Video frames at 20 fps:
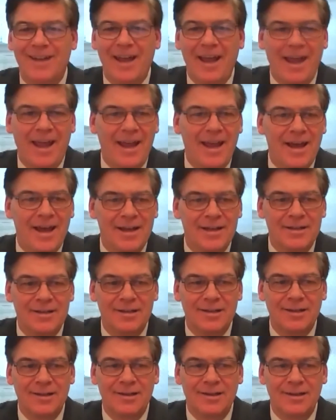
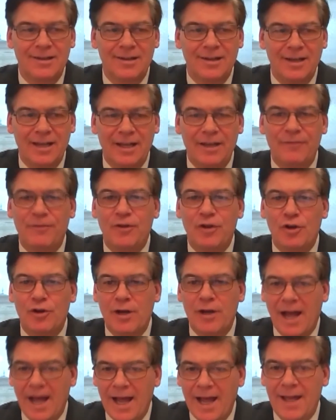And if you're
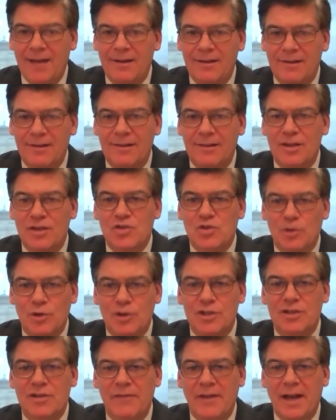not the
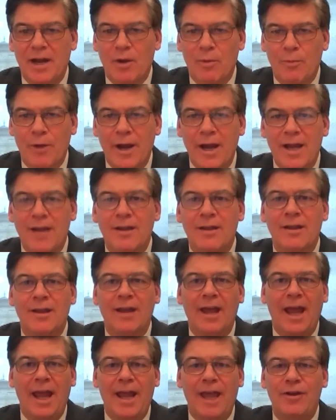source of an outbreak
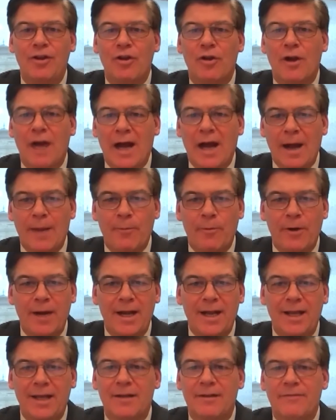and you're
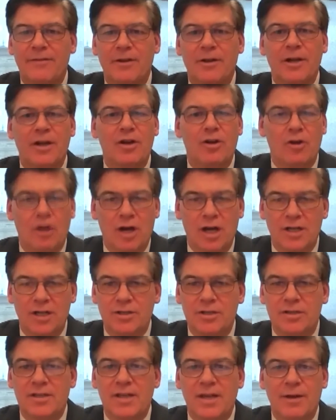operating in a very
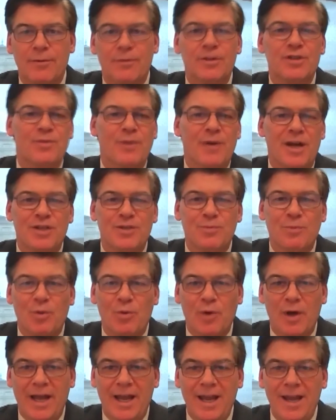cautious and
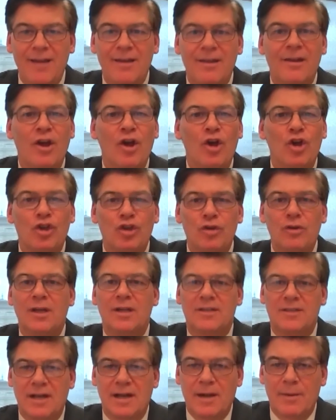responsible way, you
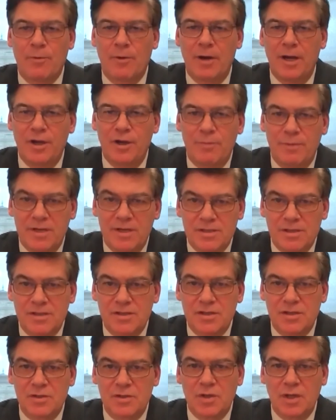get to operate your
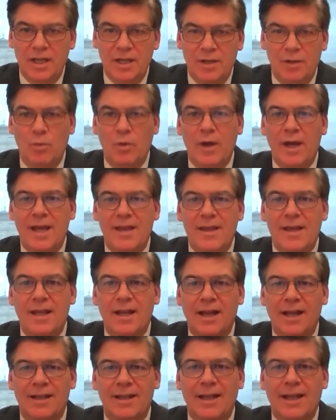businesses in a way
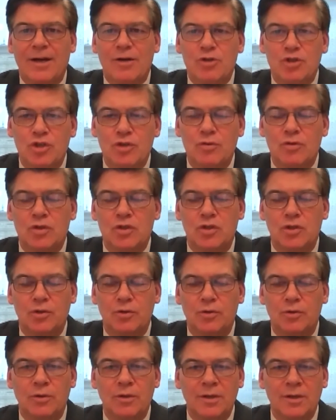that allows you
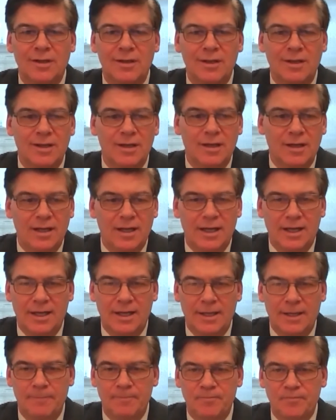to
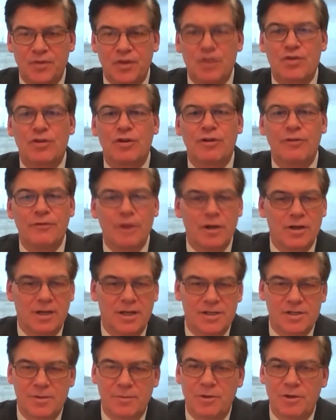serve your
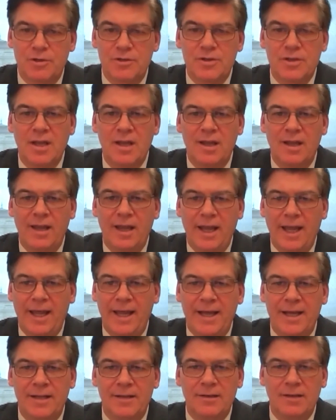customers
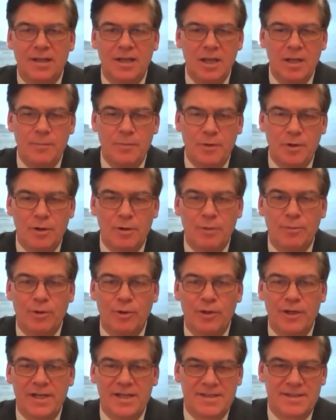and keep your
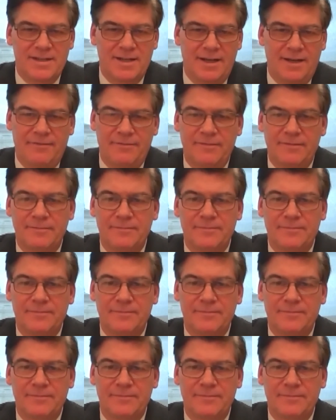employees safe.